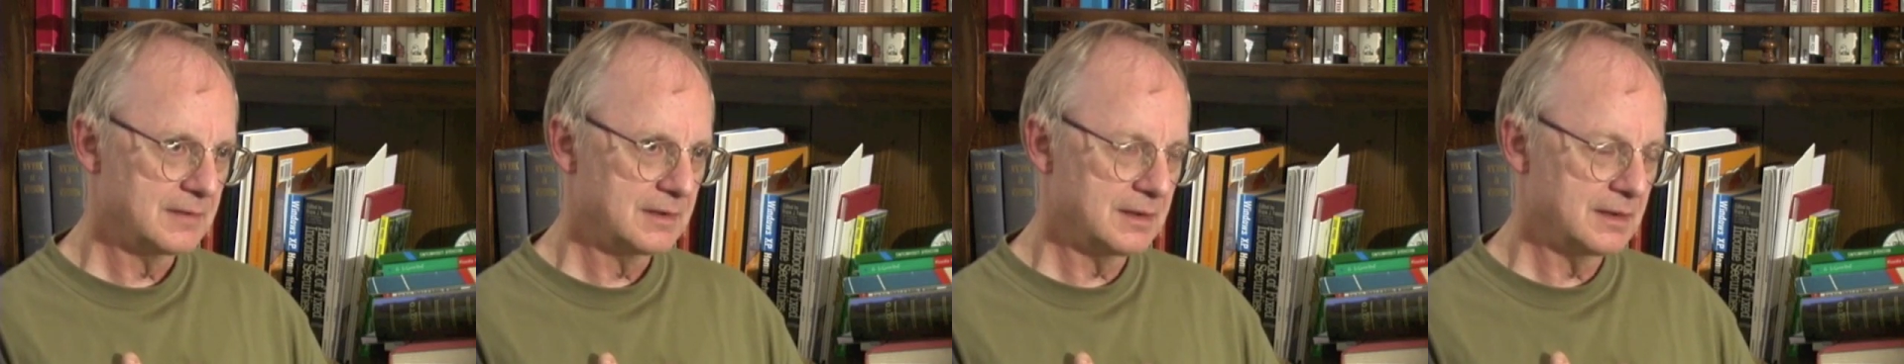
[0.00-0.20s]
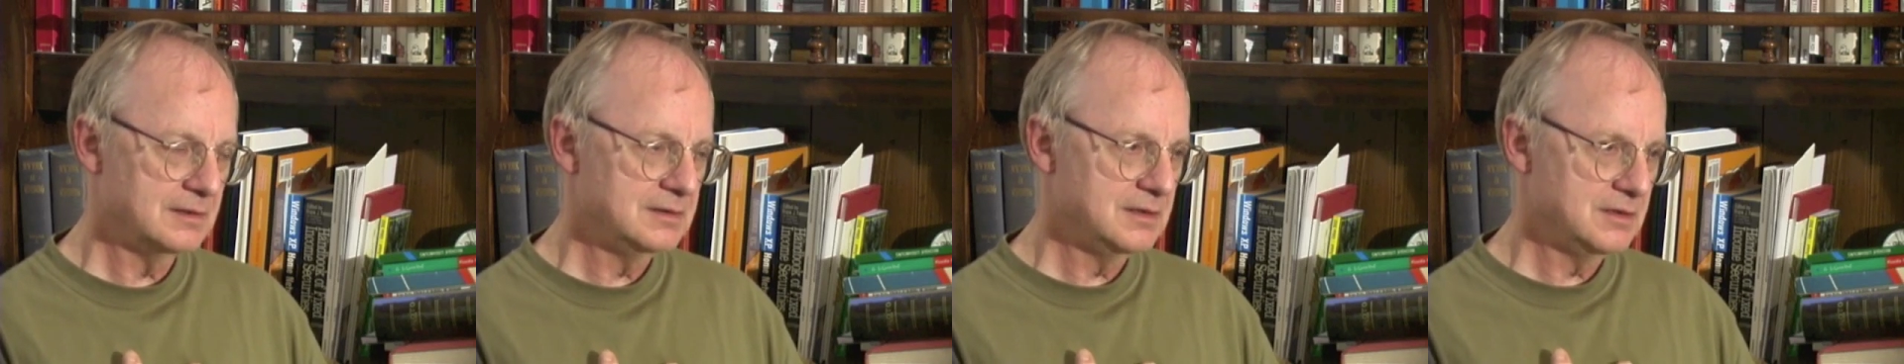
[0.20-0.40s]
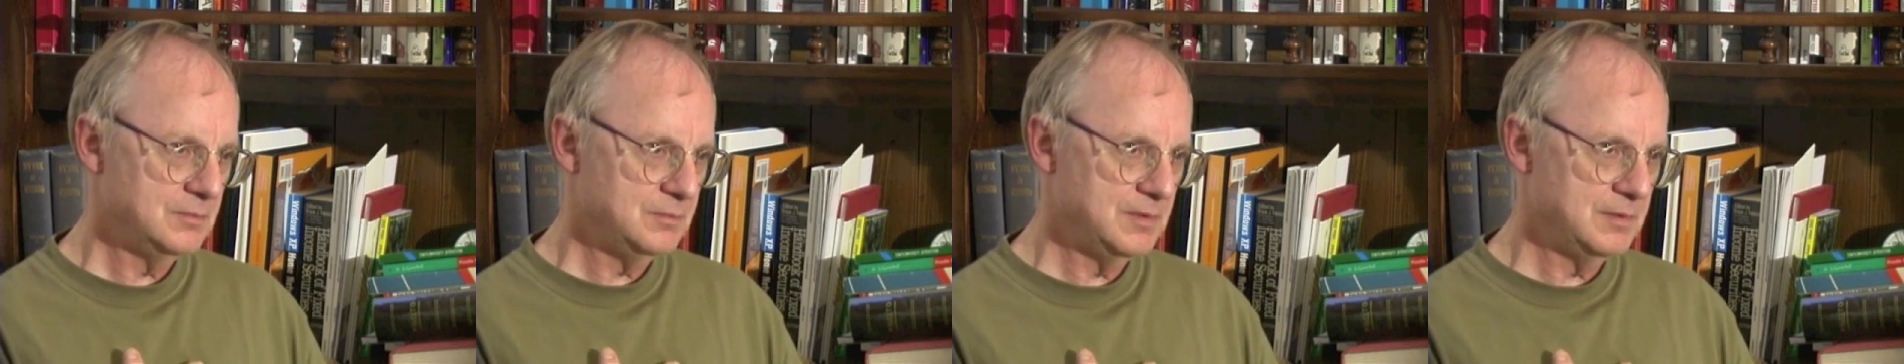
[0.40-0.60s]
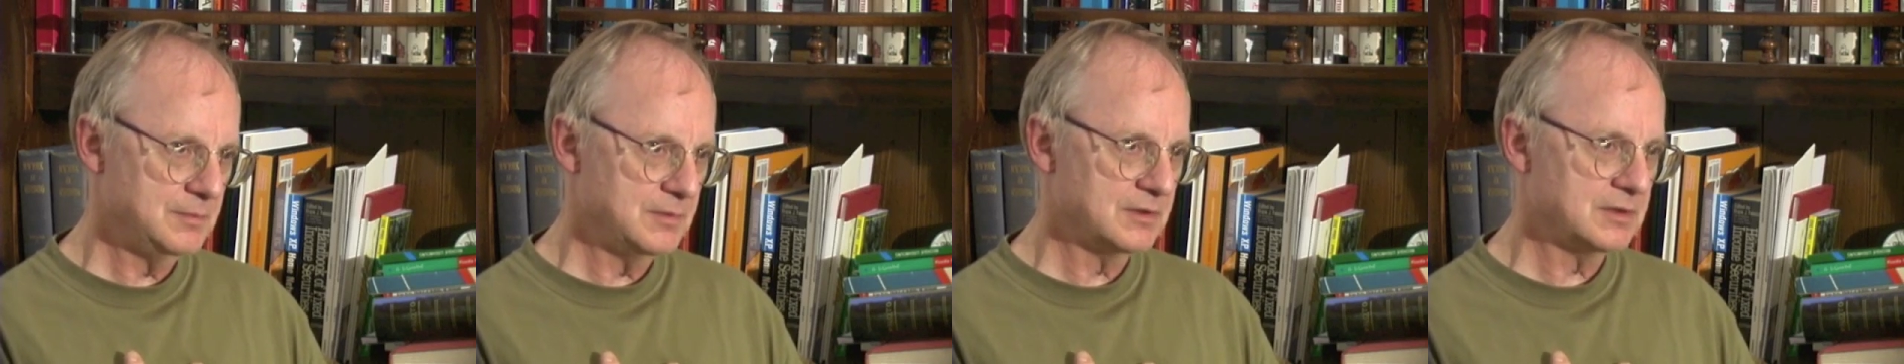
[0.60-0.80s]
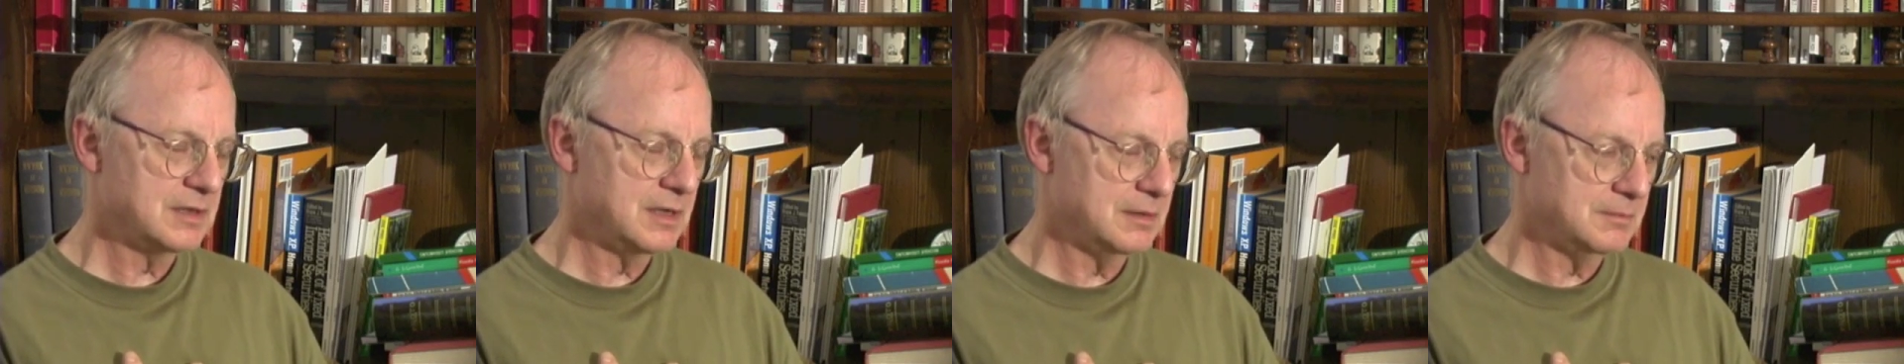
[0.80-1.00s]
That these
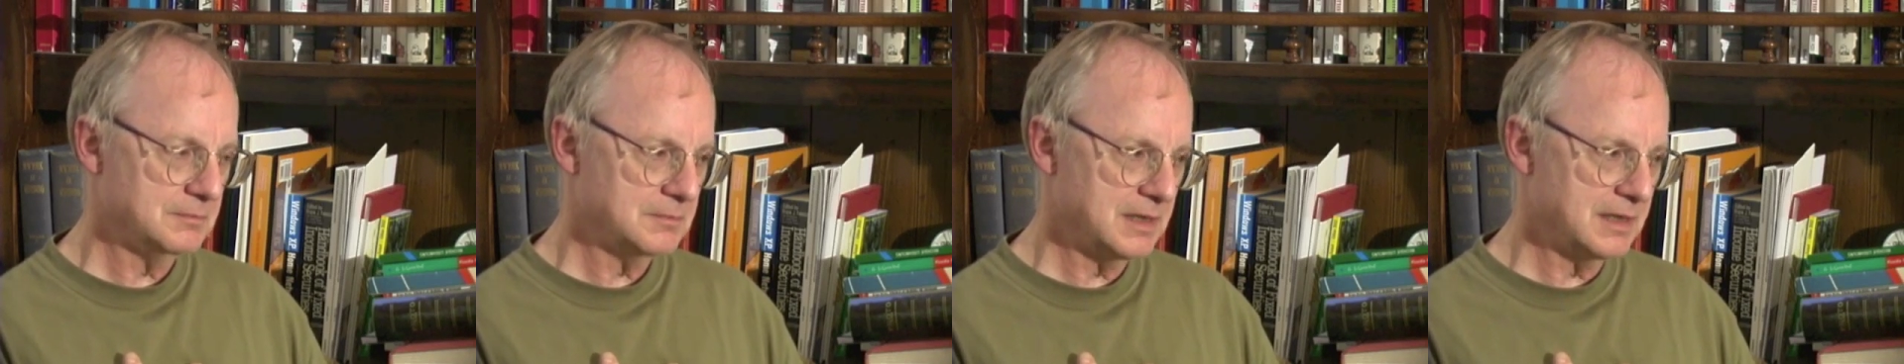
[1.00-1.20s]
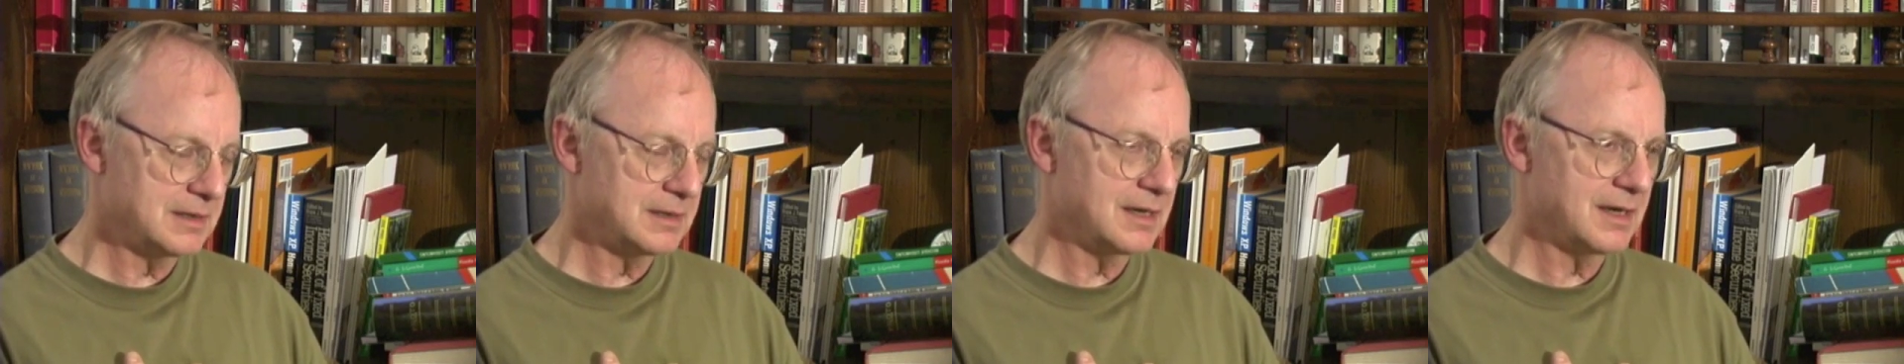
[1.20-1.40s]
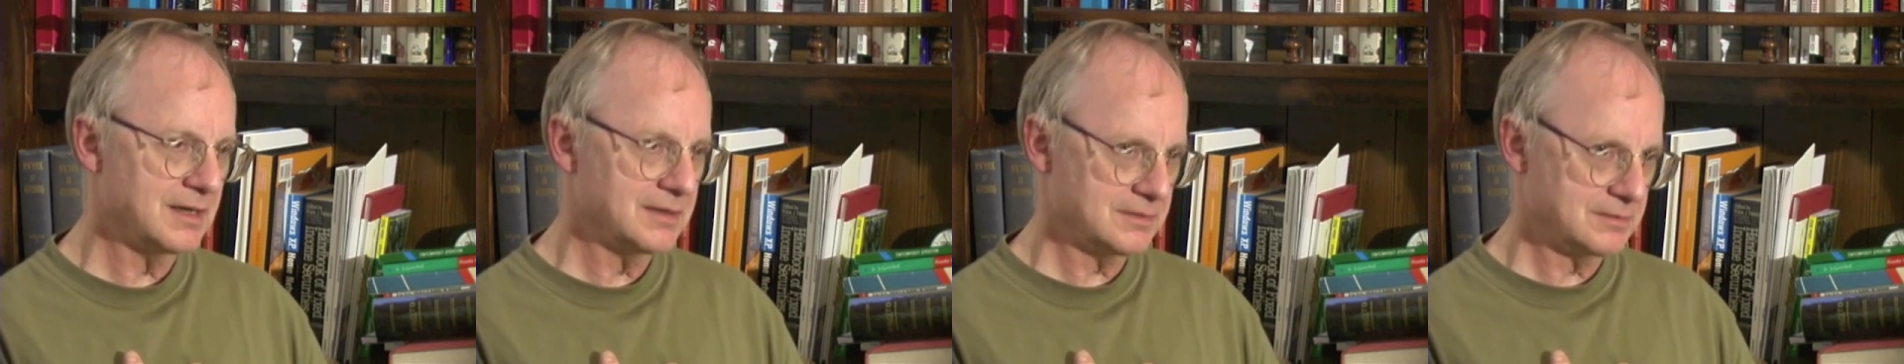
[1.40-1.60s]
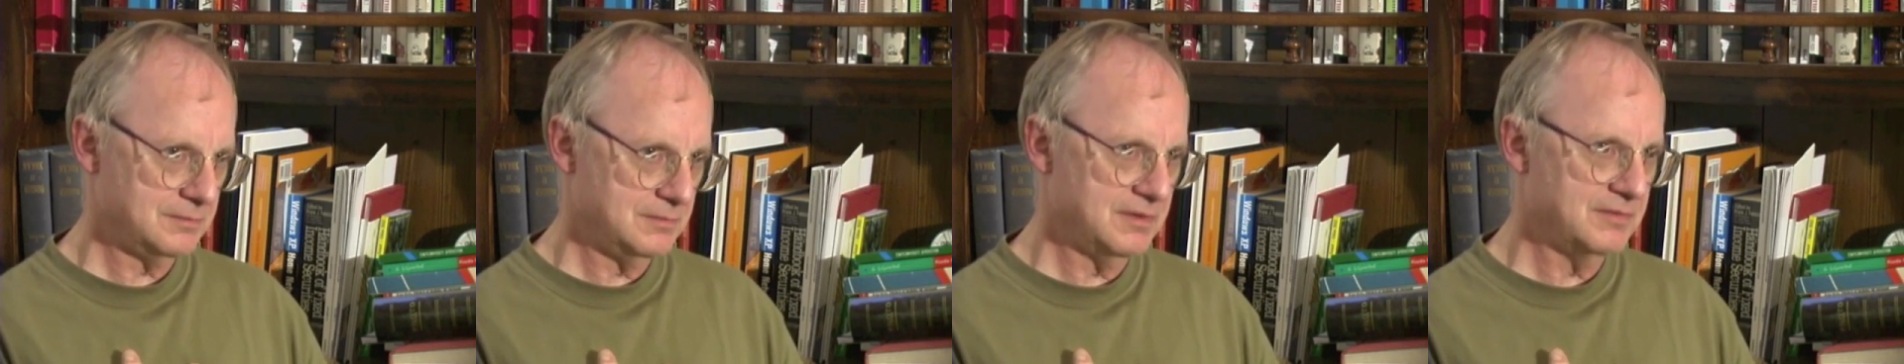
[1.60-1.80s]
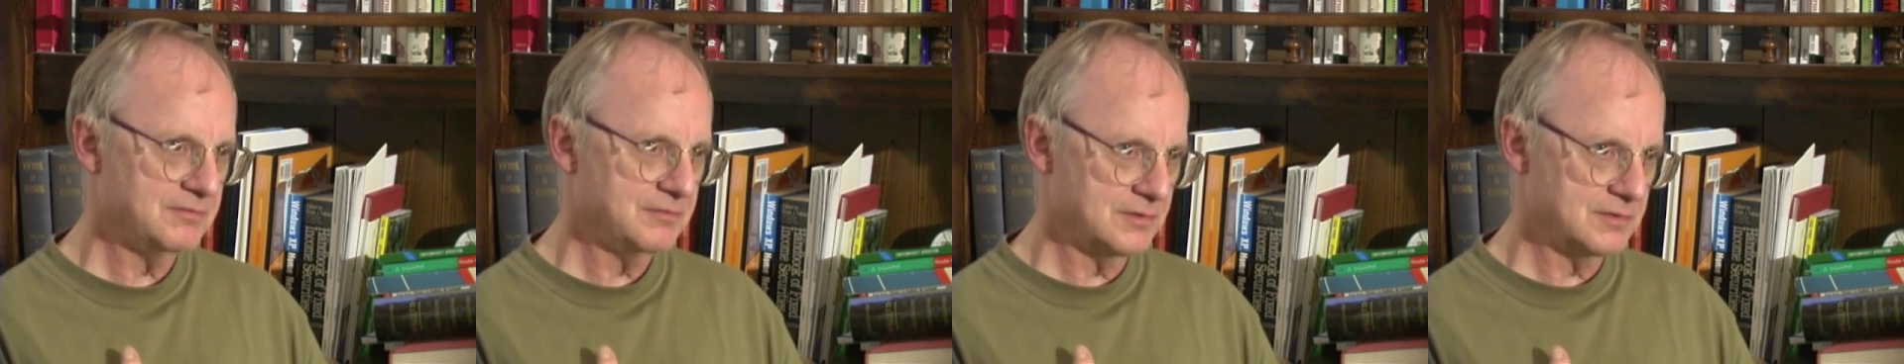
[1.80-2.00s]
people come and ask
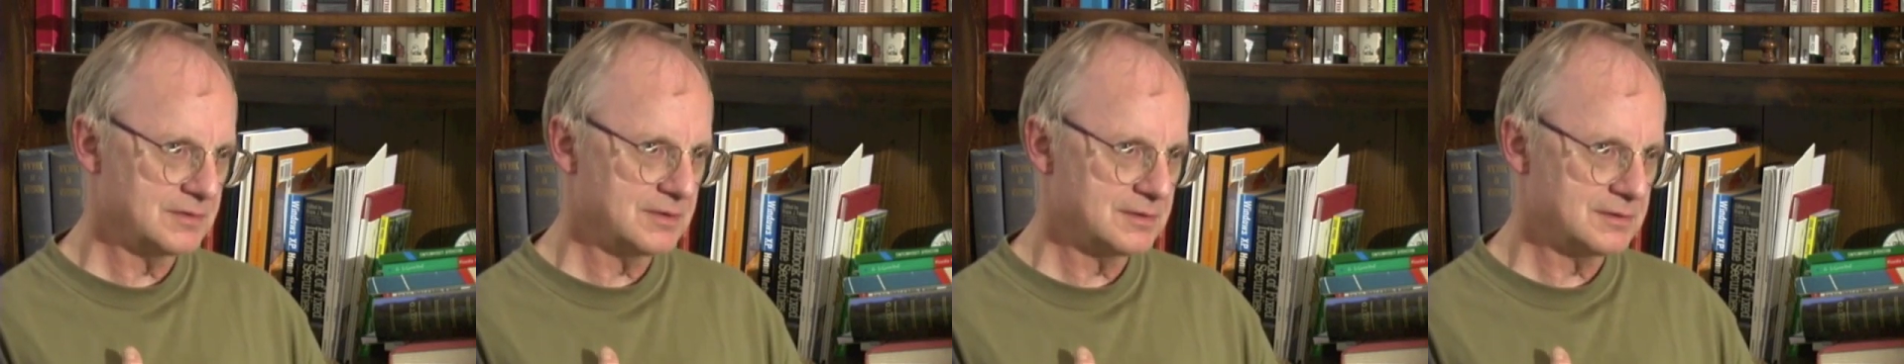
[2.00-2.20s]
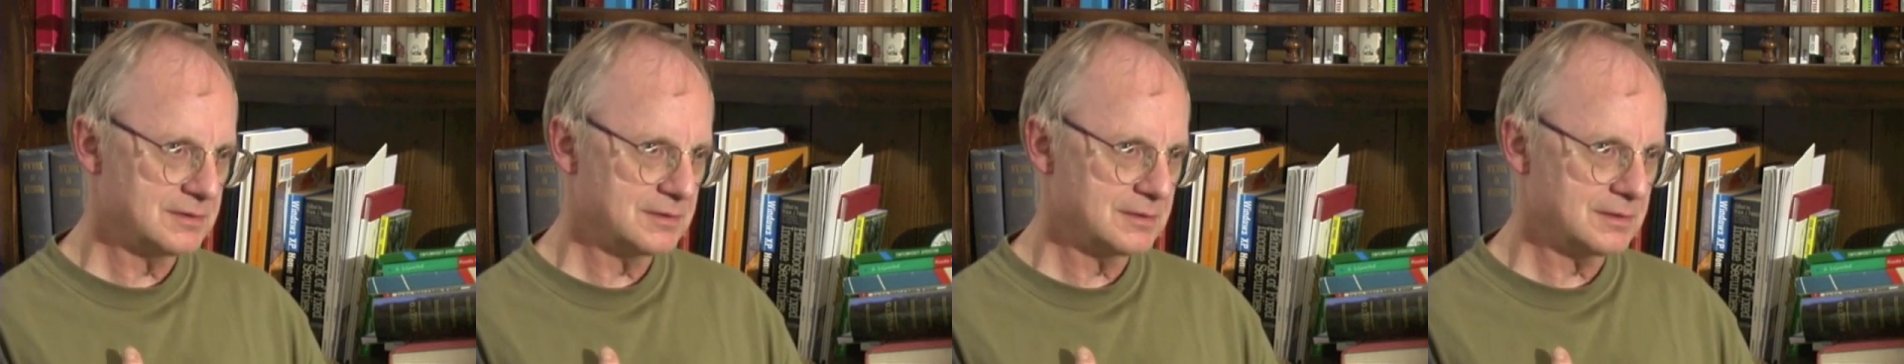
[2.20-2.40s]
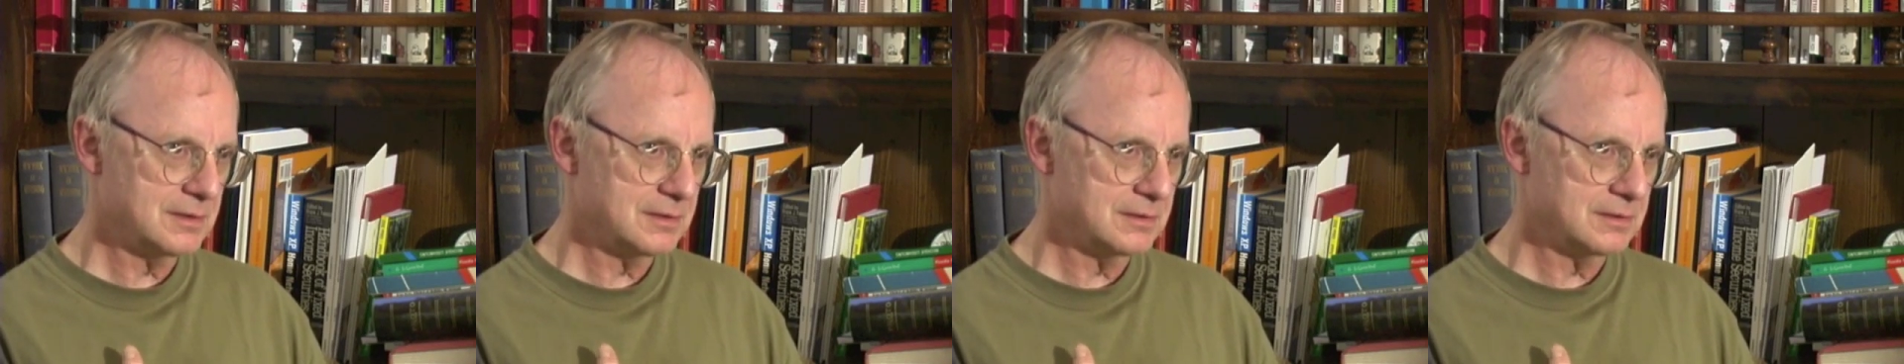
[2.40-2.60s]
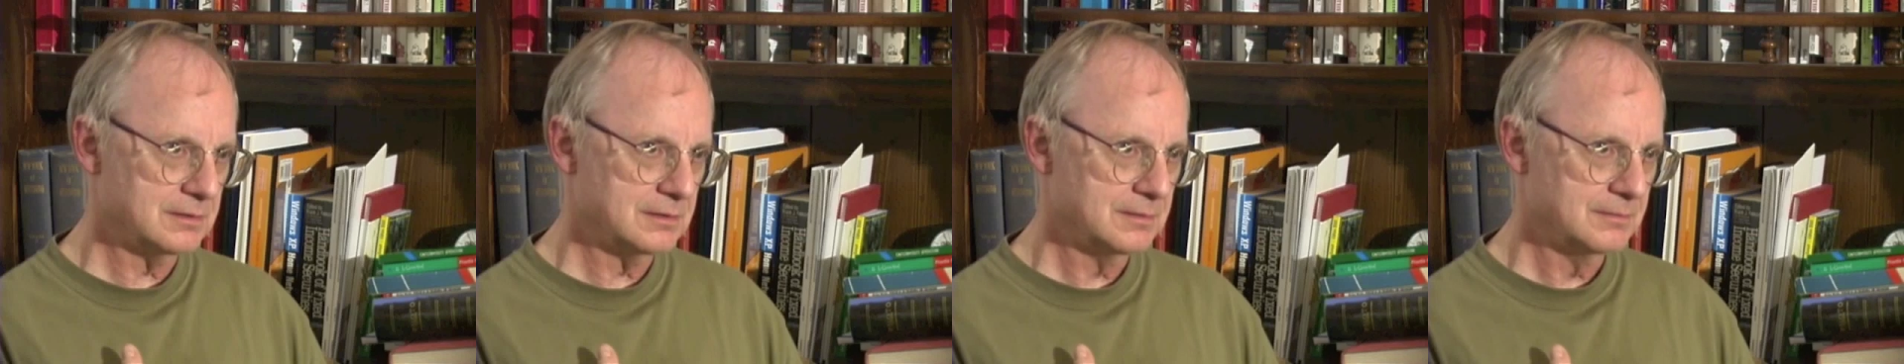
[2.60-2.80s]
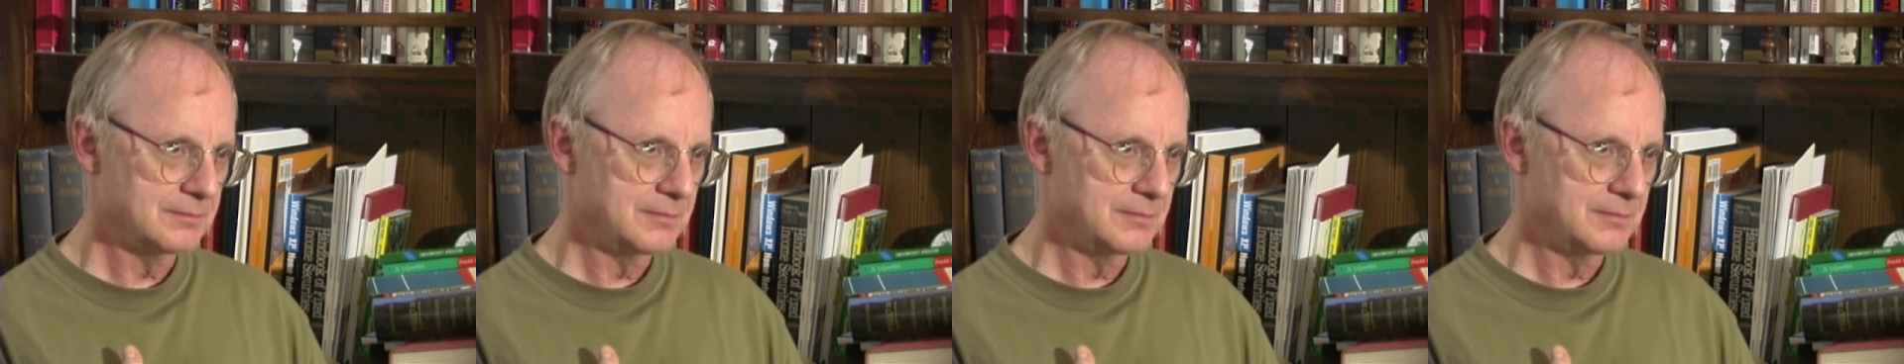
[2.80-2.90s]
me for such a thing.